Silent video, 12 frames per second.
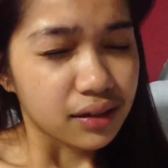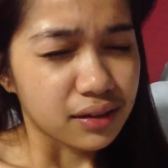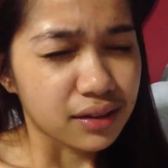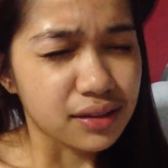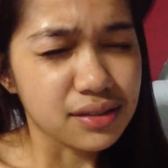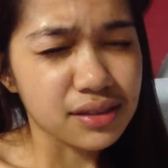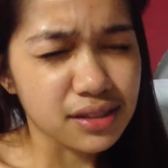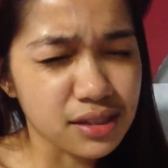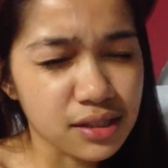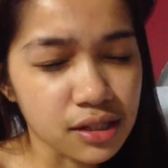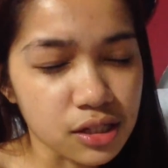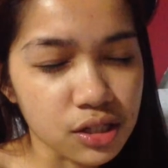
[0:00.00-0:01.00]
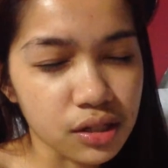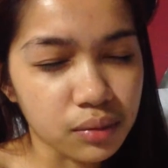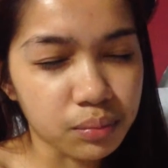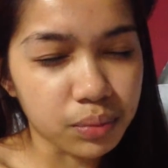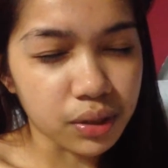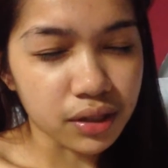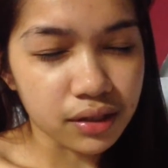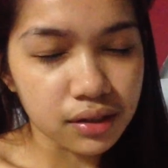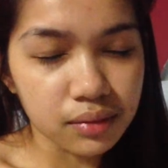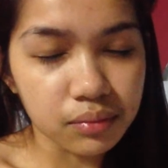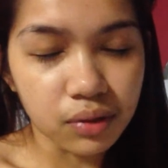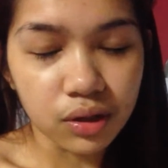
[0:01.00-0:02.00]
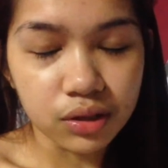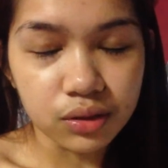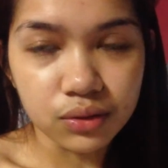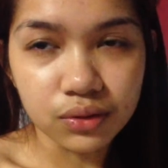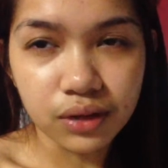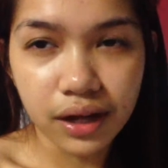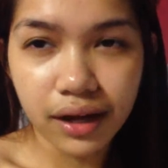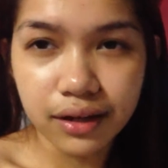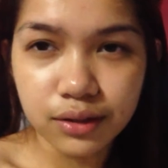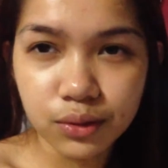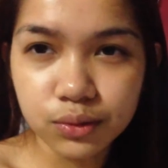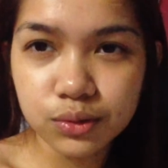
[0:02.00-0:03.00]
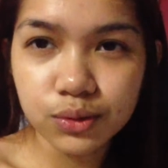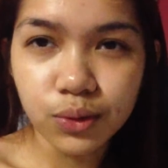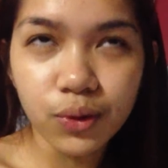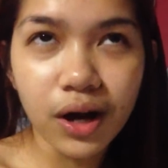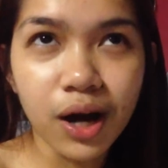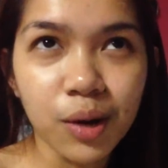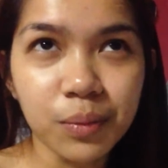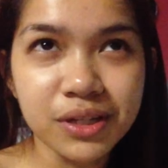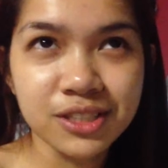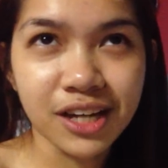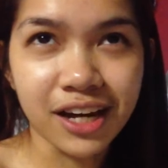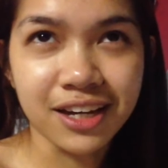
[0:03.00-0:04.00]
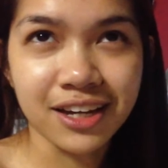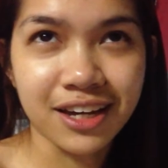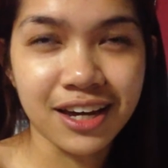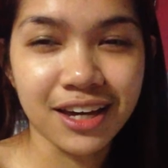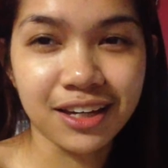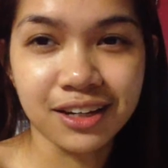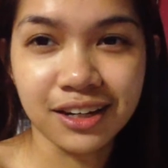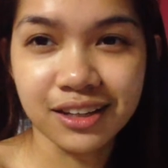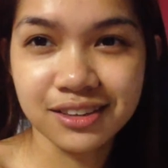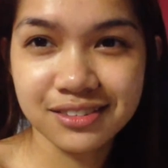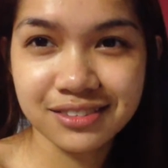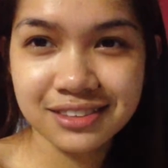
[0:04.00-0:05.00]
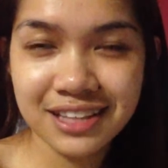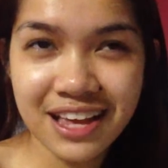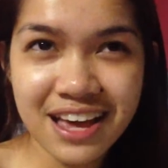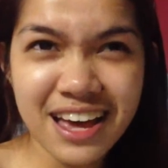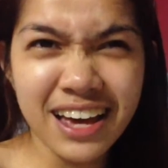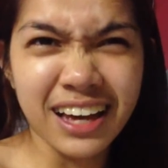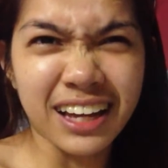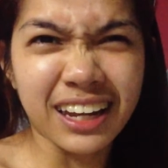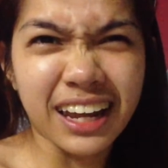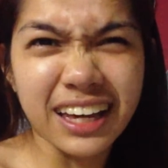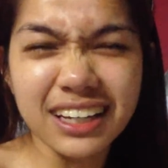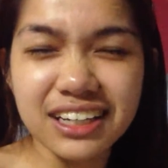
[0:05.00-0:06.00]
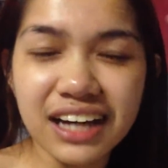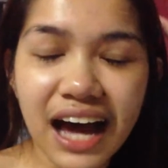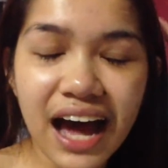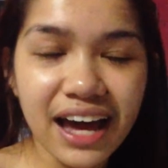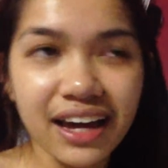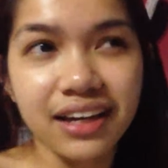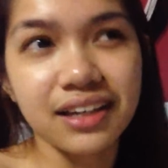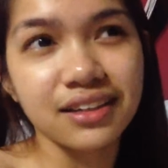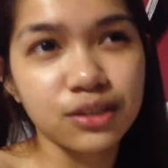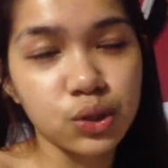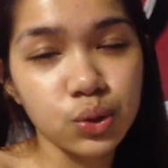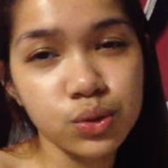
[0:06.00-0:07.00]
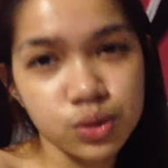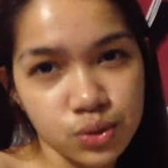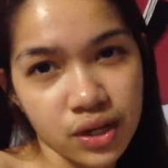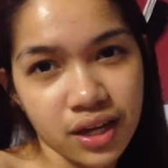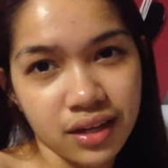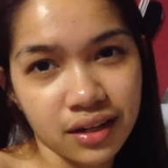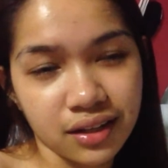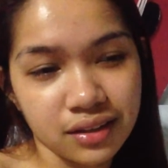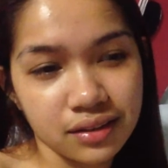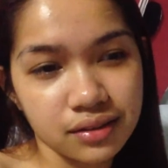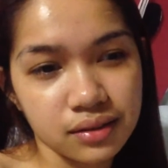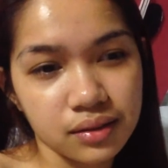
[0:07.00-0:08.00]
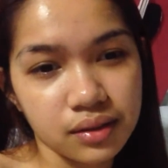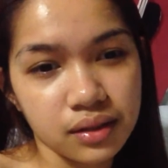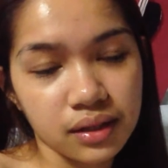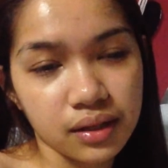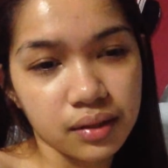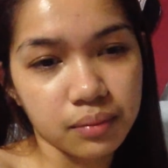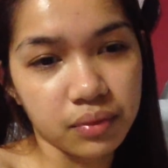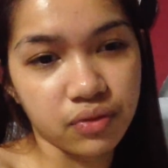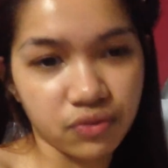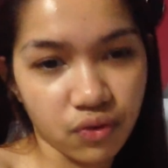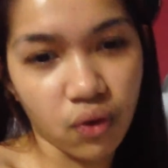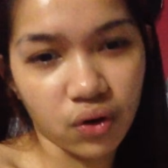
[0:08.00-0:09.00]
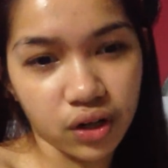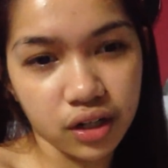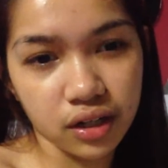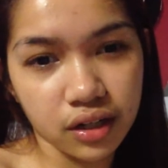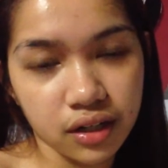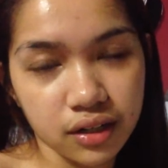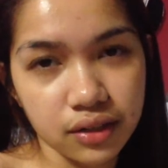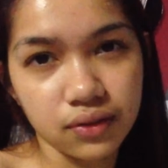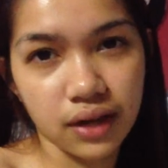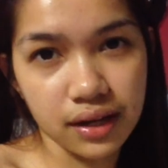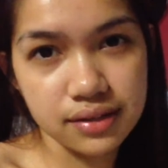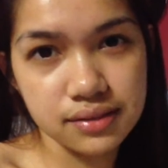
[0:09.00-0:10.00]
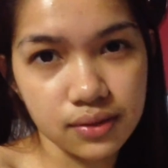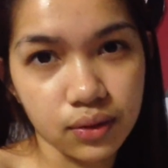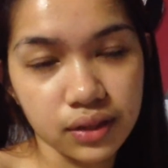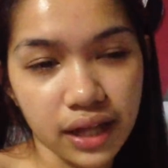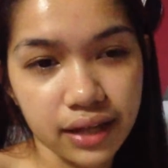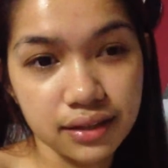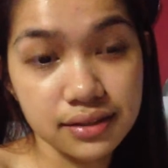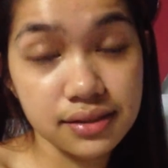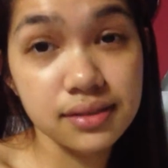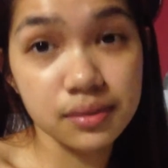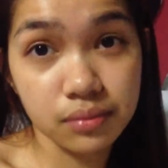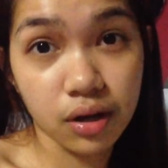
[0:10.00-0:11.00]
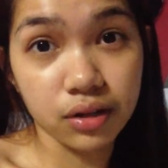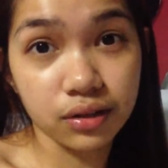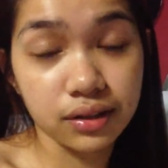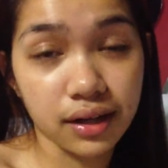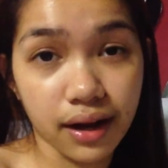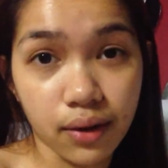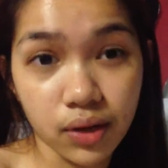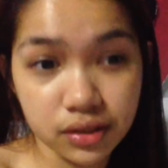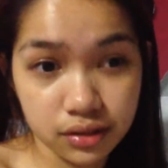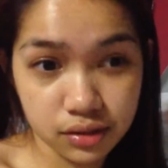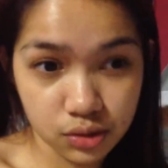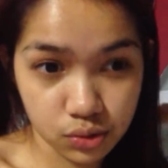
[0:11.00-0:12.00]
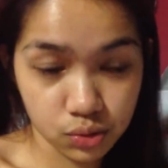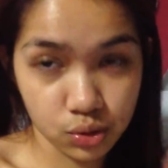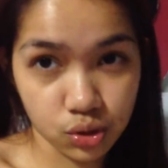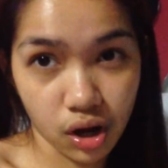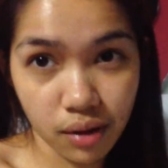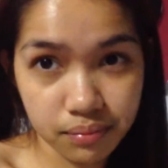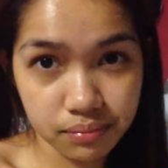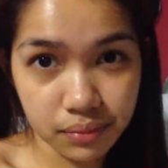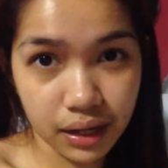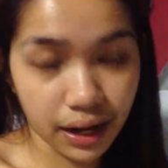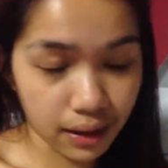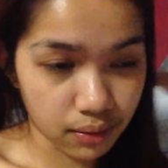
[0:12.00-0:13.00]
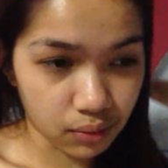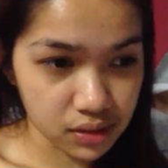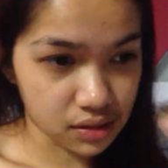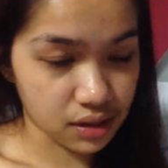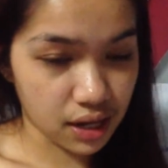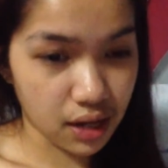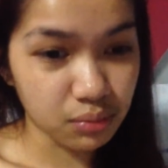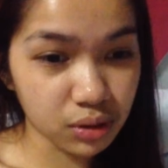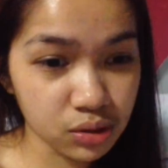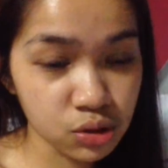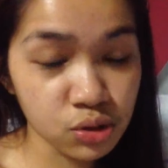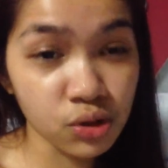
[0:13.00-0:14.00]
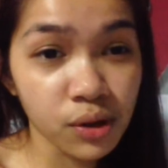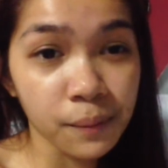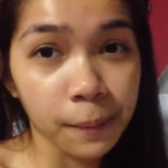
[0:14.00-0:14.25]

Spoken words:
This is such a burden module. I don't know how much I hate it. Like, I used to hate it before, you guys know that. This is the module that I wanted to drop, but I wasn't able to.